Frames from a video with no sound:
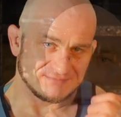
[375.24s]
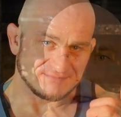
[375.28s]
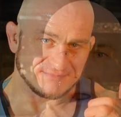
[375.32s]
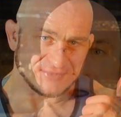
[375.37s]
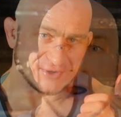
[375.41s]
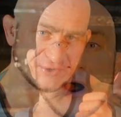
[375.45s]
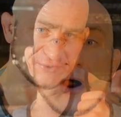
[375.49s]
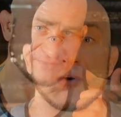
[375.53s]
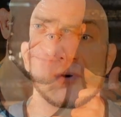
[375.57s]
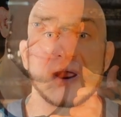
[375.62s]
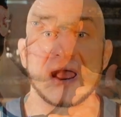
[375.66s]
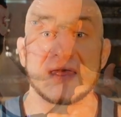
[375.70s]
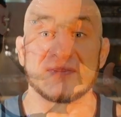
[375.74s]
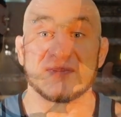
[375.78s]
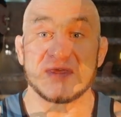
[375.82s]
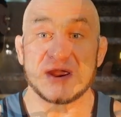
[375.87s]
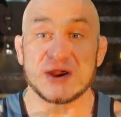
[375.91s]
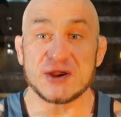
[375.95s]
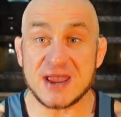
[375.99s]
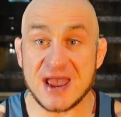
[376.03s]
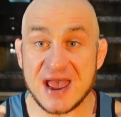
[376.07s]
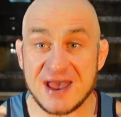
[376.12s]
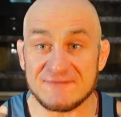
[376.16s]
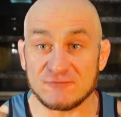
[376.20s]
All right, there
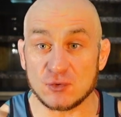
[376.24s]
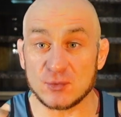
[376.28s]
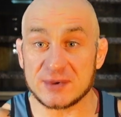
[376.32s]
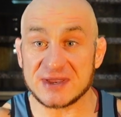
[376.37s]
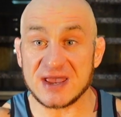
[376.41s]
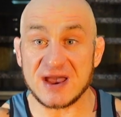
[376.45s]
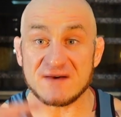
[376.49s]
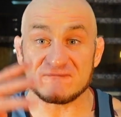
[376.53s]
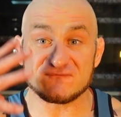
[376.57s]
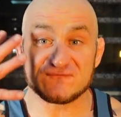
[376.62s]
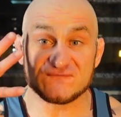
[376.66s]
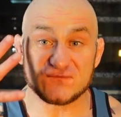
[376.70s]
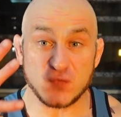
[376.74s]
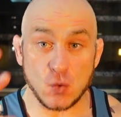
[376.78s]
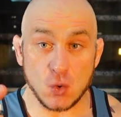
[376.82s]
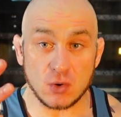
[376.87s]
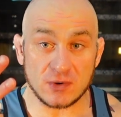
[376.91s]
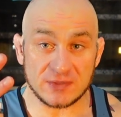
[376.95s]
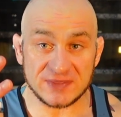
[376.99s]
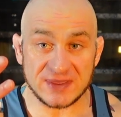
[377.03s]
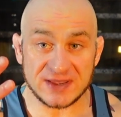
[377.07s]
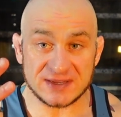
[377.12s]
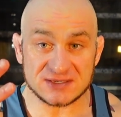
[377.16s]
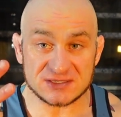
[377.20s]
you have it. We got 4
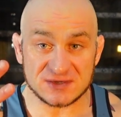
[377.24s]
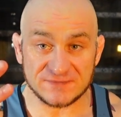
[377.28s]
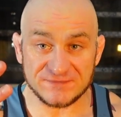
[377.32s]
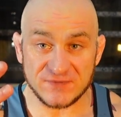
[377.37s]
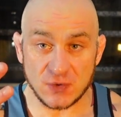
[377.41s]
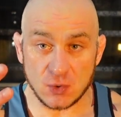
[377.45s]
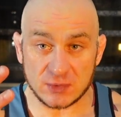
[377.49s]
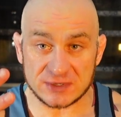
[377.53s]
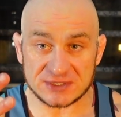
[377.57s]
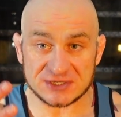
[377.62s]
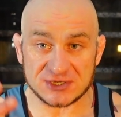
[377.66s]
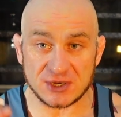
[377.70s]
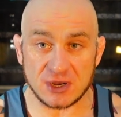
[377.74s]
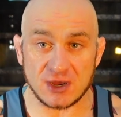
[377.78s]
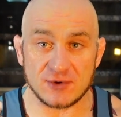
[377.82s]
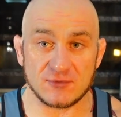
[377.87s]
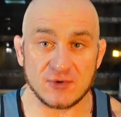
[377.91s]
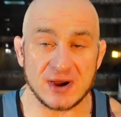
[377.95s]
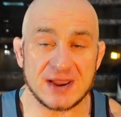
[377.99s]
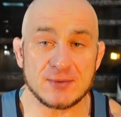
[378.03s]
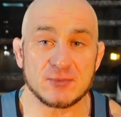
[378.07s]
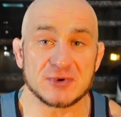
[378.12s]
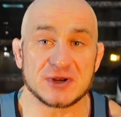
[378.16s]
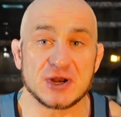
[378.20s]
things to focus on,
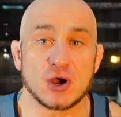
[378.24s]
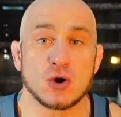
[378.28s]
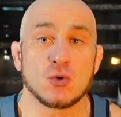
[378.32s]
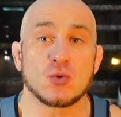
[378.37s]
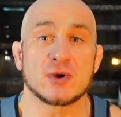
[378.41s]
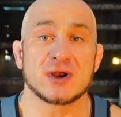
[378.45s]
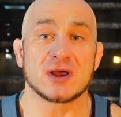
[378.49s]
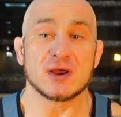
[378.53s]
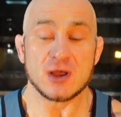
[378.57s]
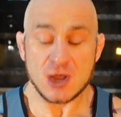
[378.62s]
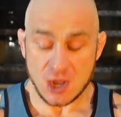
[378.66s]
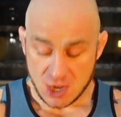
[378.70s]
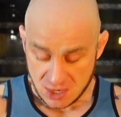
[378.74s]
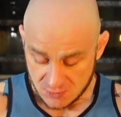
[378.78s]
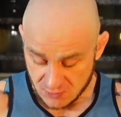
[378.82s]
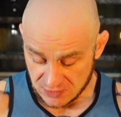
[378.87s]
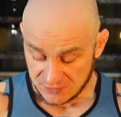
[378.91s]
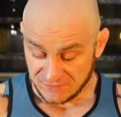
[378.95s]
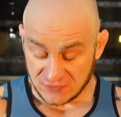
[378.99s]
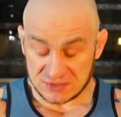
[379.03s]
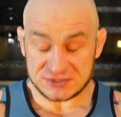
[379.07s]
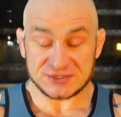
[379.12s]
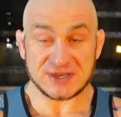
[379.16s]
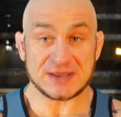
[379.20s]
right? We don't want to,
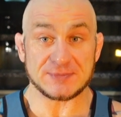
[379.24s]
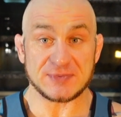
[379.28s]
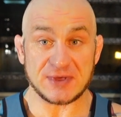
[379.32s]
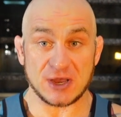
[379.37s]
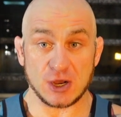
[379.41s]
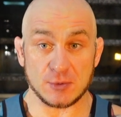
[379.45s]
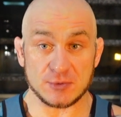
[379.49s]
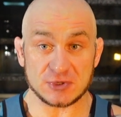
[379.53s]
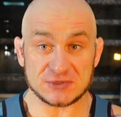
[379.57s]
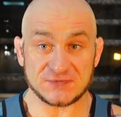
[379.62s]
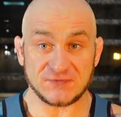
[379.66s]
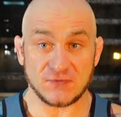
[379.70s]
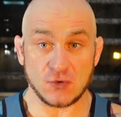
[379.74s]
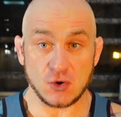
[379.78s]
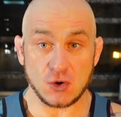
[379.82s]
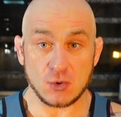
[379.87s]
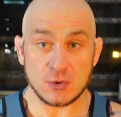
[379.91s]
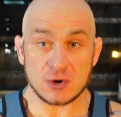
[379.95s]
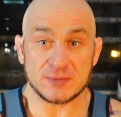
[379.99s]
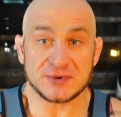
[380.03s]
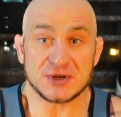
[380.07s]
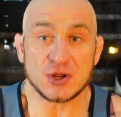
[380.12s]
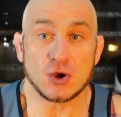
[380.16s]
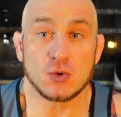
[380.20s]
first keep the elbows
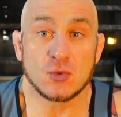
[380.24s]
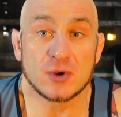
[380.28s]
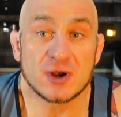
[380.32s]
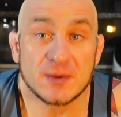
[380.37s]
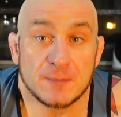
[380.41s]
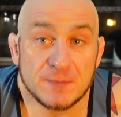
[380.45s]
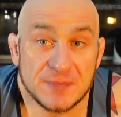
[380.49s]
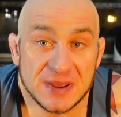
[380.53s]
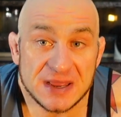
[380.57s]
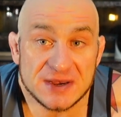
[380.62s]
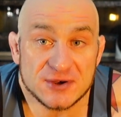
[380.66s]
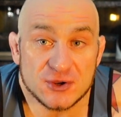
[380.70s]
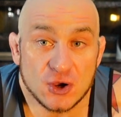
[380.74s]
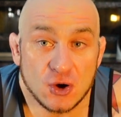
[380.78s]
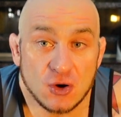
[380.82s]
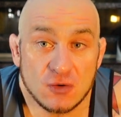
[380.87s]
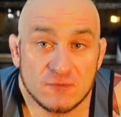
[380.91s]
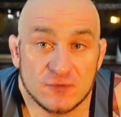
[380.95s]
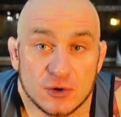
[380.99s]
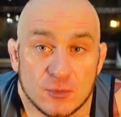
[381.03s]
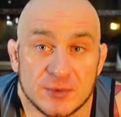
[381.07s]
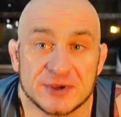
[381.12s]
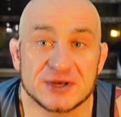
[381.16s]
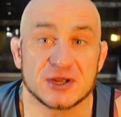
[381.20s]
forward. We don't want to bend
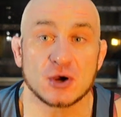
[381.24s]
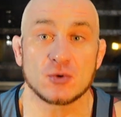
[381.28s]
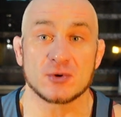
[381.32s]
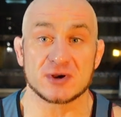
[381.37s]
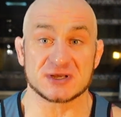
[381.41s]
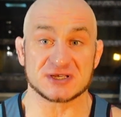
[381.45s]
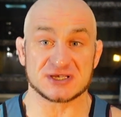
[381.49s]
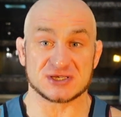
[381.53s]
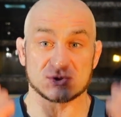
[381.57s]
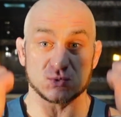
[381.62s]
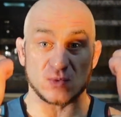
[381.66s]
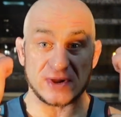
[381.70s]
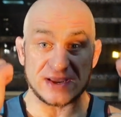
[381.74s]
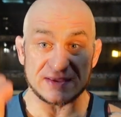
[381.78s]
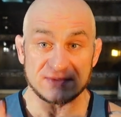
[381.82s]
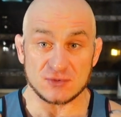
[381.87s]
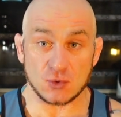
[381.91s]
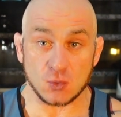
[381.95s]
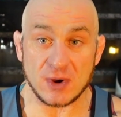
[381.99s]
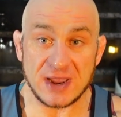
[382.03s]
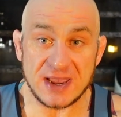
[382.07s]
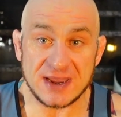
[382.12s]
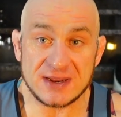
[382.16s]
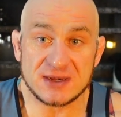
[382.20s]
over. We don't want to swing the
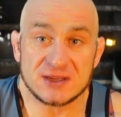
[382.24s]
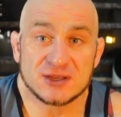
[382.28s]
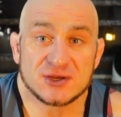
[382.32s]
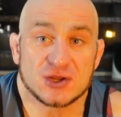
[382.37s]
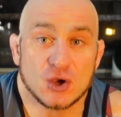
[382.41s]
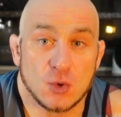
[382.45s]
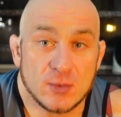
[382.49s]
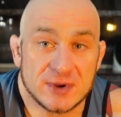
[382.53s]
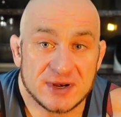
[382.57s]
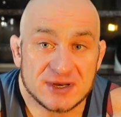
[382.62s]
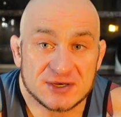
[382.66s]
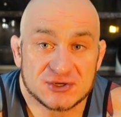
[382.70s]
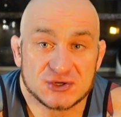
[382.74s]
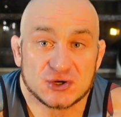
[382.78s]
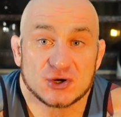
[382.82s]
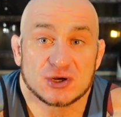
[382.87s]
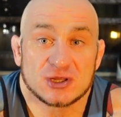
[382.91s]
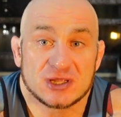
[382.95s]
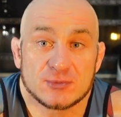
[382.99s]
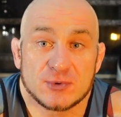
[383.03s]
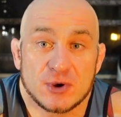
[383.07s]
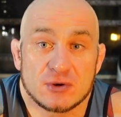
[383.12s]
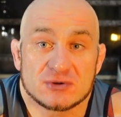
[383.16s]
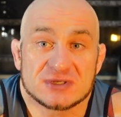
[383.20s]
weight. You don't want to
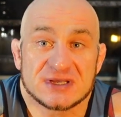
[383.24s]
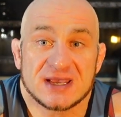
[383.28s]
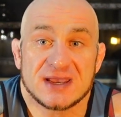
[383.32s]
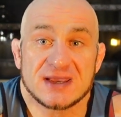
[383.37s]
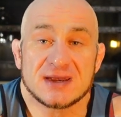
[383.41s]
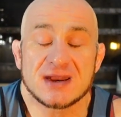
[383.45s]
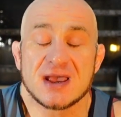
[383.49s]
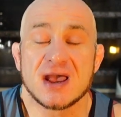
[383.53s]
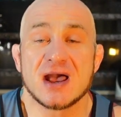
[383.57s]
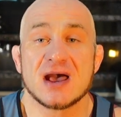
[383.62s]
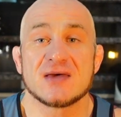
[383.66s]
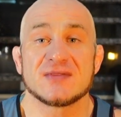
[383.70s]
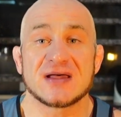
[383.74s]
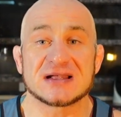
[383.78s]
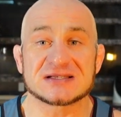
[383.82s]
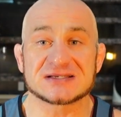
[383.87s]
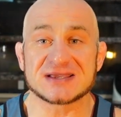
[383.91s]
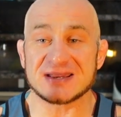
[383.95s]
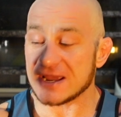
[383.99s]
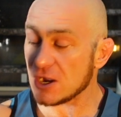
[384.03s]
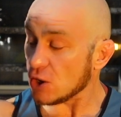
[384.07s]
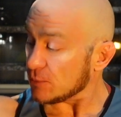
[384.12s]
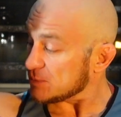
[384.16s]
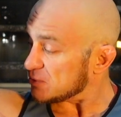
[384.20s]
internally rotate. That's
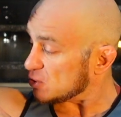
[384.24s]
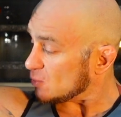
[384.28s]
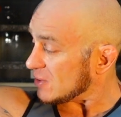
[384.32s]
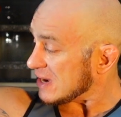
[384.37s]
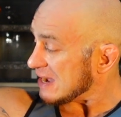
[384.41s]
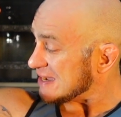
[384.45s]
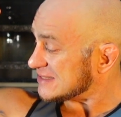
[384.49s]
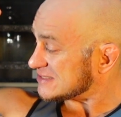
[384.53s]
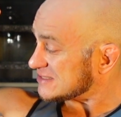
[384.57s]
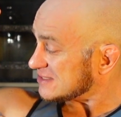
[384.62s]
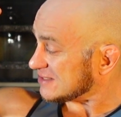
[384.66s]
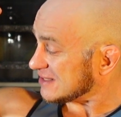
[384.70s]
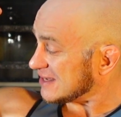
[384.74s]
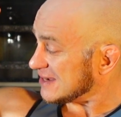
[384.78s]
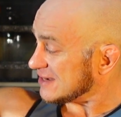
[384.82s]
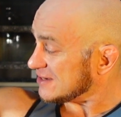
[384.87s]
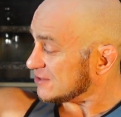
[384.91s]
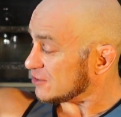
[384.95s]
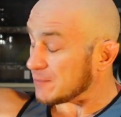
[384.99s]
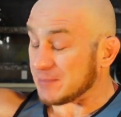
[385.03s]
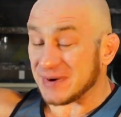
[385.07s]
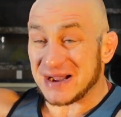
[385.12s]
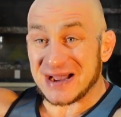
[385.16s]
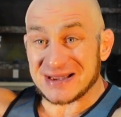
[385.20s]
going to help you isolate
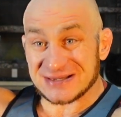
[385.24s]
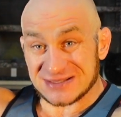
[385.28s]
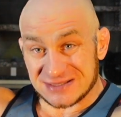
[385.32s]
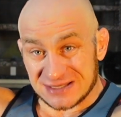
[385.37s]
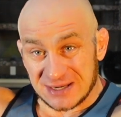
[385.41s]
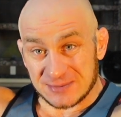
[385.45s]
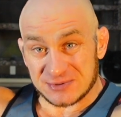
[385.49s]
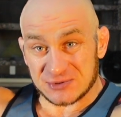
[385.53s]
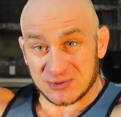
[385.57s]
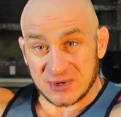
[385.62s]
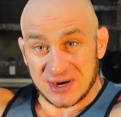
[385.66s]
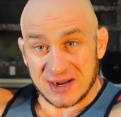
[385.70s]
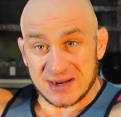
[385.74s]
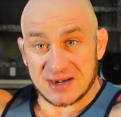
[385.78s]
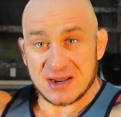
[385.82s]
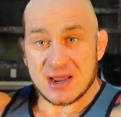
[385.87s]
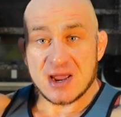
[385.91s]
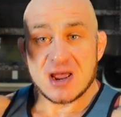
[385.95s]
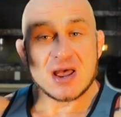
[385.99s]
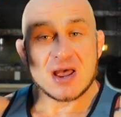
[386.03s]
your biceps, right?